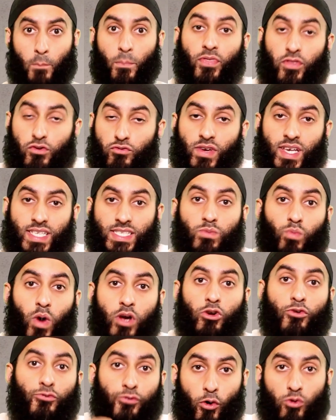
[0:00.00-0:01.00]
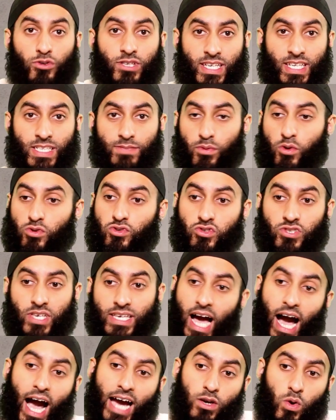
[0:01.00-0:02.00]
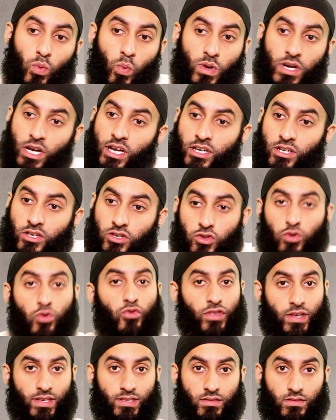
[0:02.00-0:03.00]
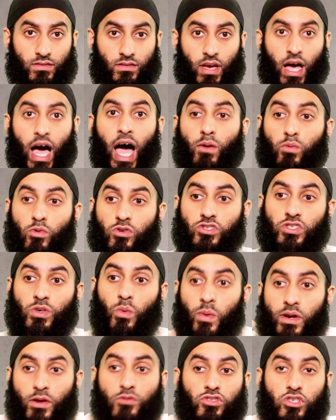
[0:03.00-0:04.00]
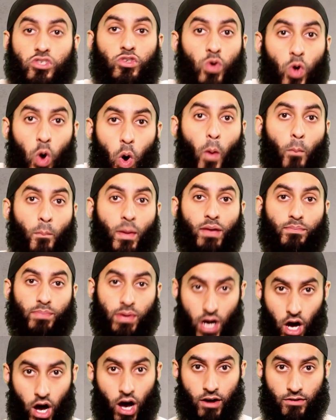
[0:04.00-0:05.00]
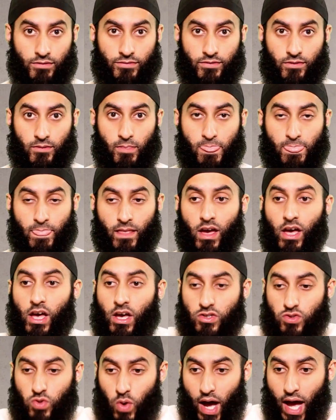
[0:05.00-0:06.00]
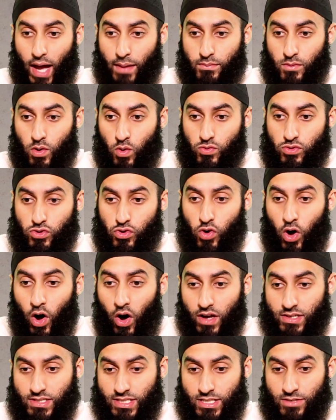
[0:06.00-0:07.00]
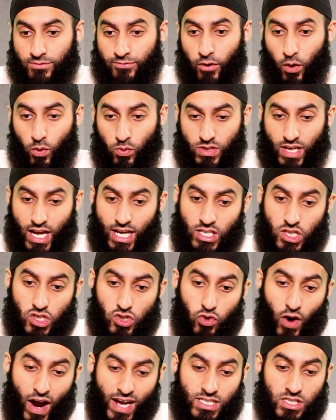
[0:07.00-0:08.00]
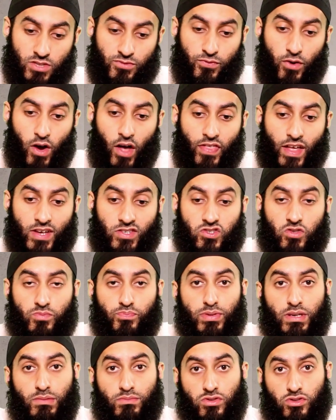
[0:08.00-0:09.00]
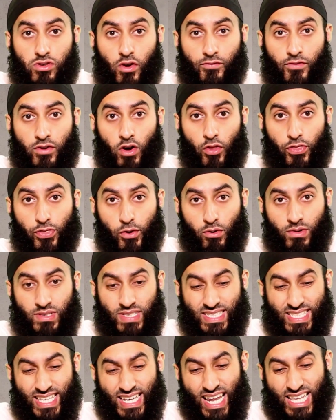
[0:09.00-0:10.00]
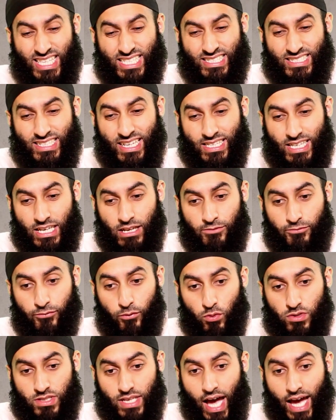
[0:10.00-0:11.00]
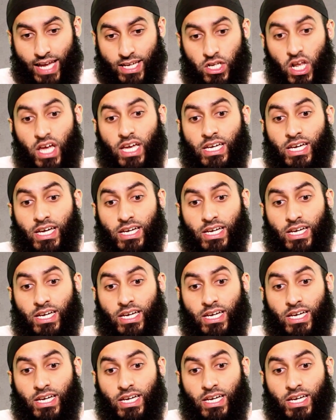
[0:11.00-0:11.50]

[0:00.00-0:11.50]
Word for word: But the reason why you're voting is because you're saying, I don't want to do this. I want someone else to do it on my behalf. So I'm going to cast this vote and transfer that supreme sovereign authority to legislate, enforce, and